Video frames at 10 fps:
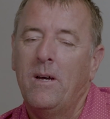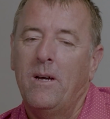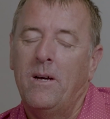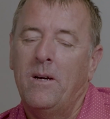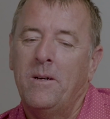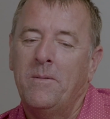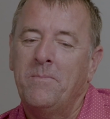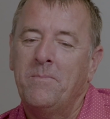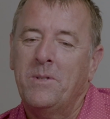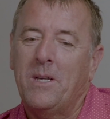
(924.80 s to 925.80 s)

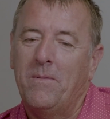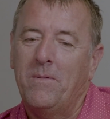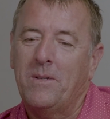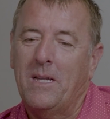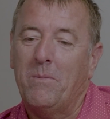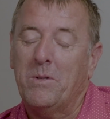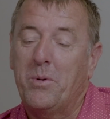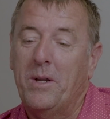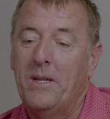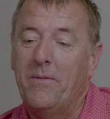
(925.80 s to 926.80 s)
So that was
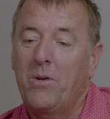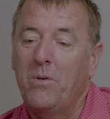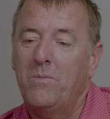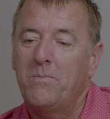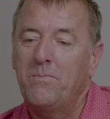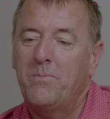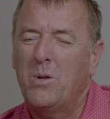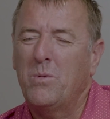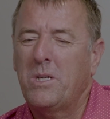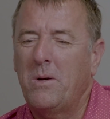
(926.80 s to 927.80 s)
pretty difficult. But
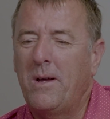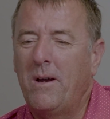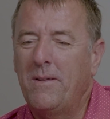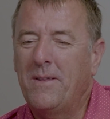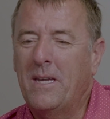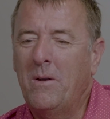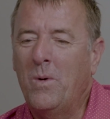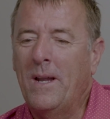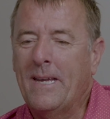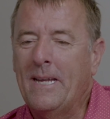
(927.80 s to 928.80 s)
also, I think it
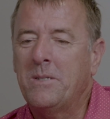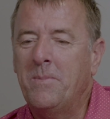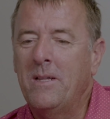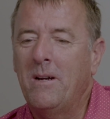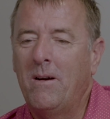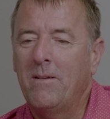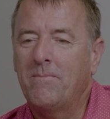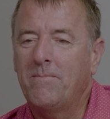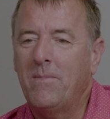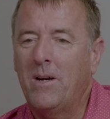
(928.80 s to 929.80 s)
went against me that
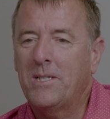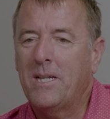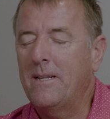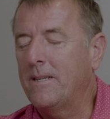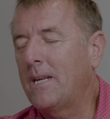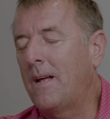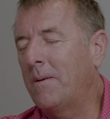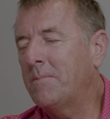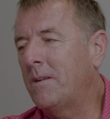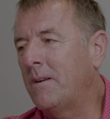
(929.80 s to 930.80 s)
I stayed at
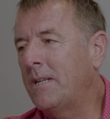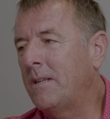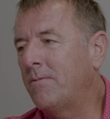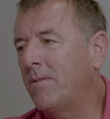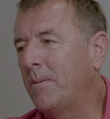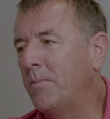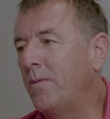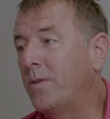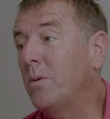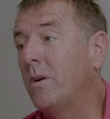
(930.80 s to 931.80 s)
Southampton. I didn't really move
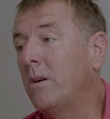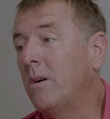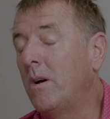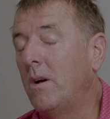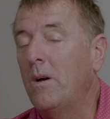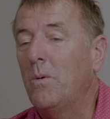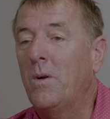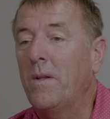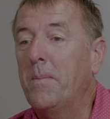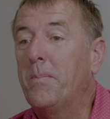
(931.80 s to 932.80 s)
to one
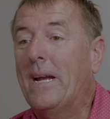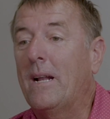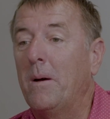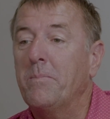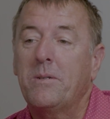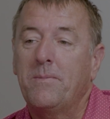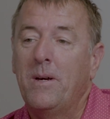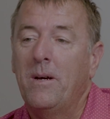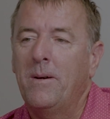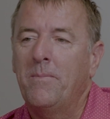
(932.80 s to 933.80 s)
of the big clubs
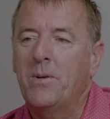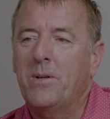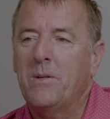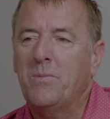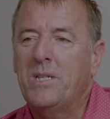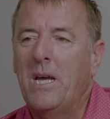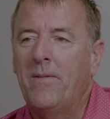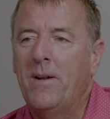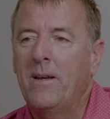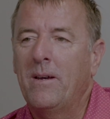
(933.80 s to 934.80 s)
because there was
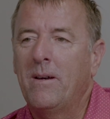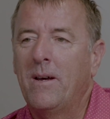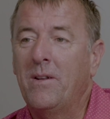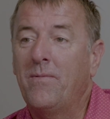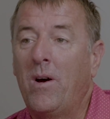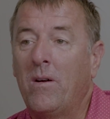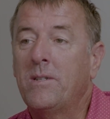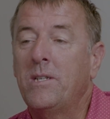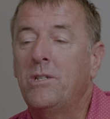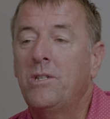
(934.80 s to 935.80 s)
definitely an
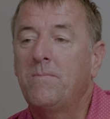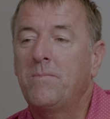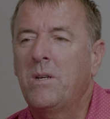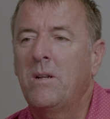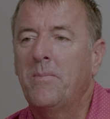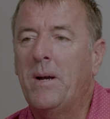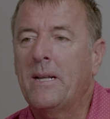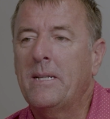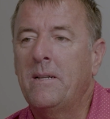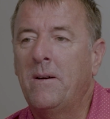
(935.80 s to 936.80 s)
advantage, certainly back
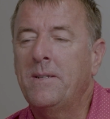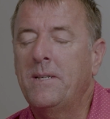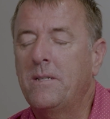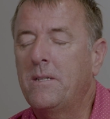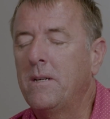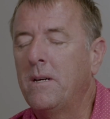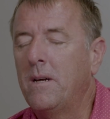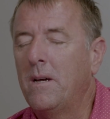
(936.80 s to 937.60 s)
in the 90s,